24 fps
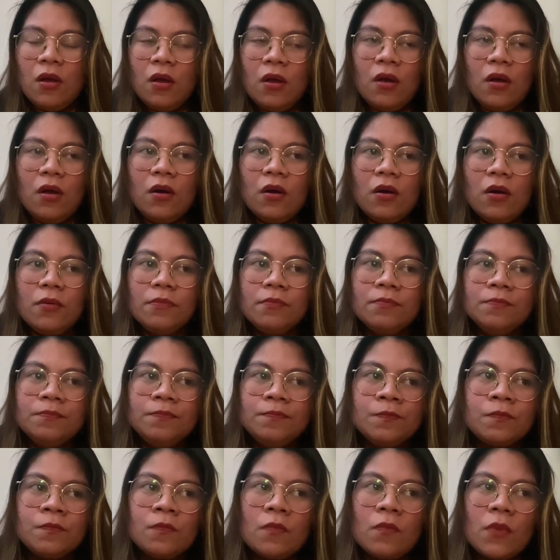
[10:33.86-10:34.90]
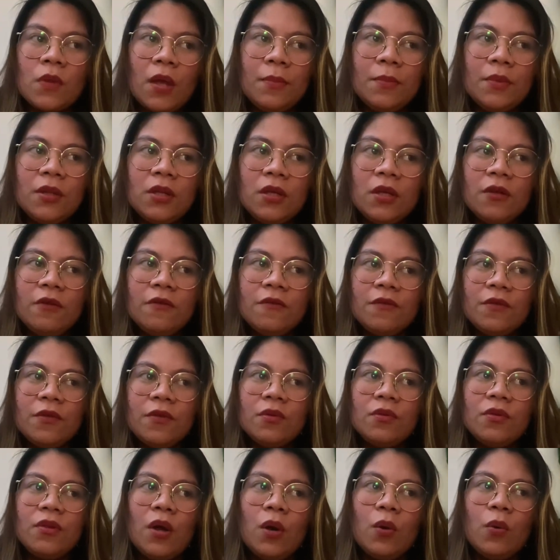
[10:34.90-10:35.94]
I believe
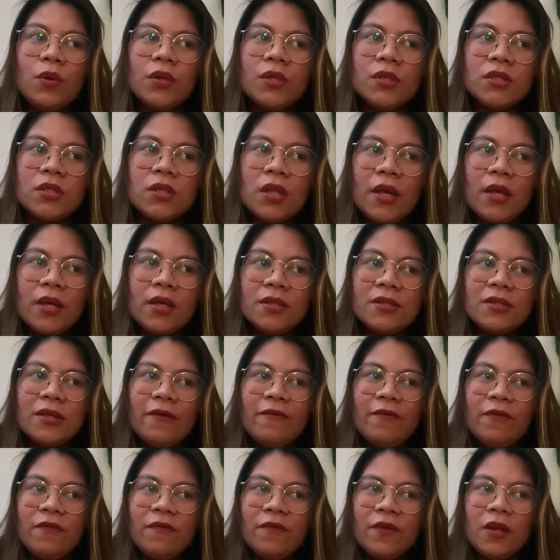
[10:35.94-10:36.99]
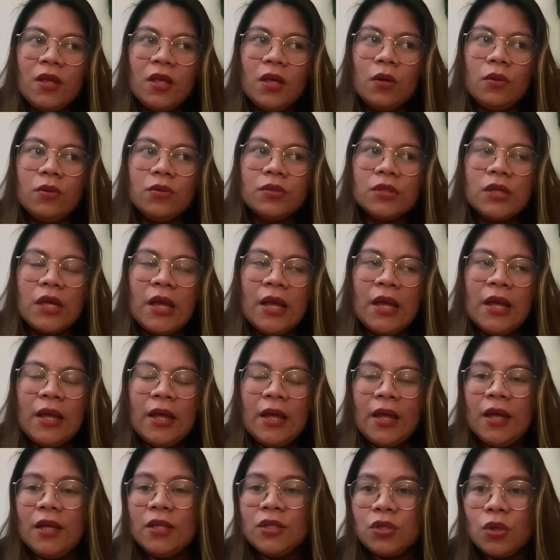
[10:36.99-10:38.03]
that was like 7 videos
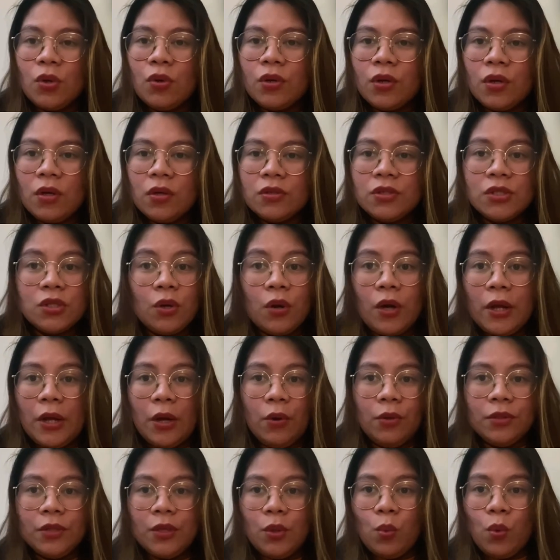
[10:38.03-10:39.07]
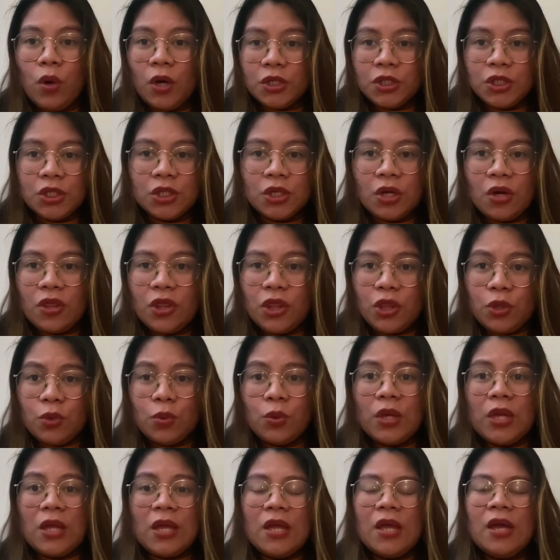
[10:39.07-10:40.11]
in total, so I only watched
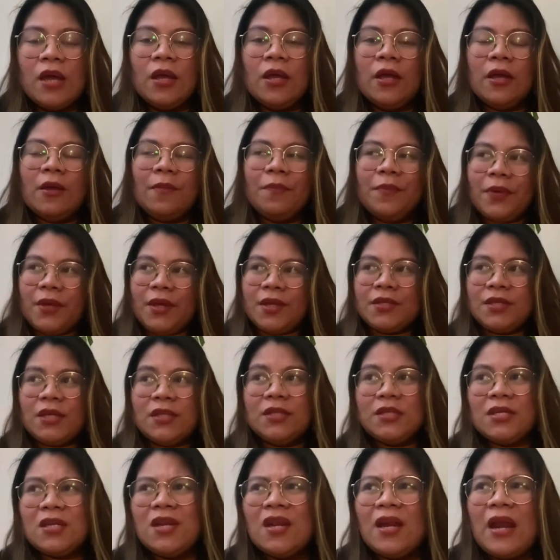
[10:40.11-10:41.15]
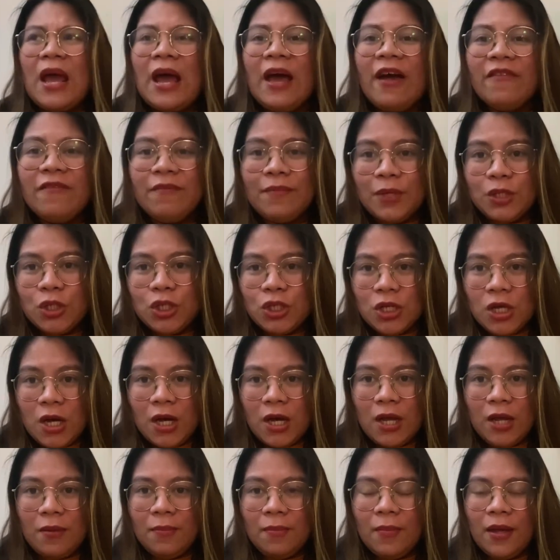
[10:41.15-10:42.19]
3 because I didn't have much
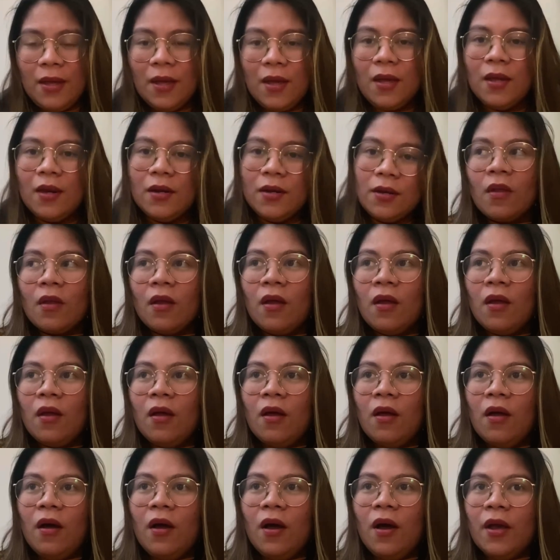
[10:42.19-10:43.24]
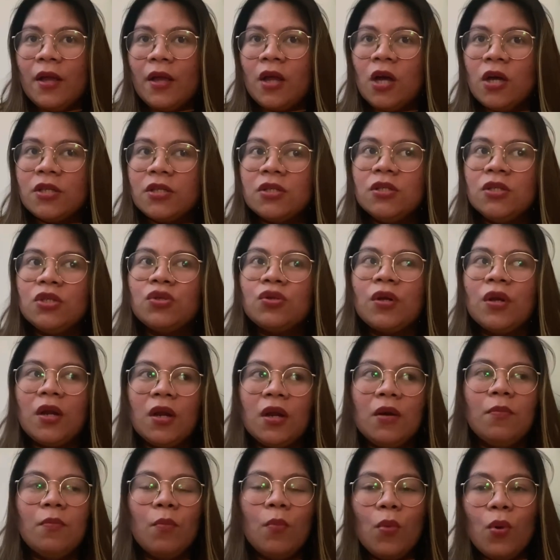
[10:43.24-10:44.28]
time, and I
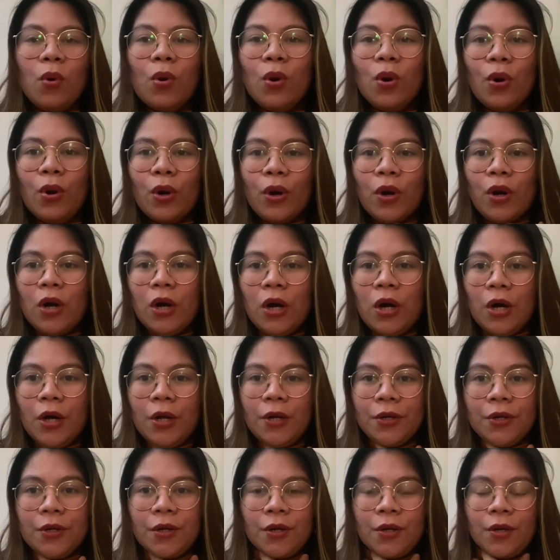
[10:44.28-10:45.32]
concentrated more on